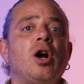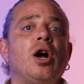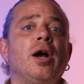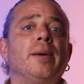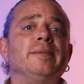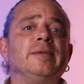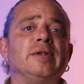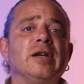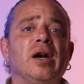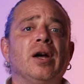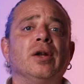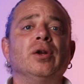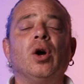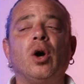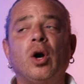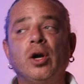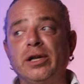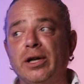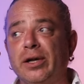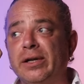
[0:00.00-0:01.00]
I'm done.
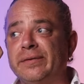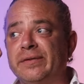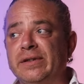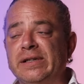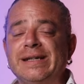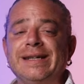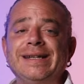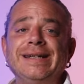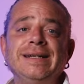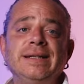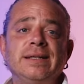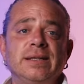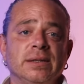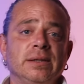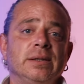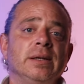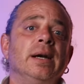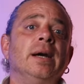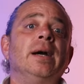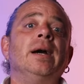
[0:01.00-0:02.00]
I don't even need
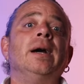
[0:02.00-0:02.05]
to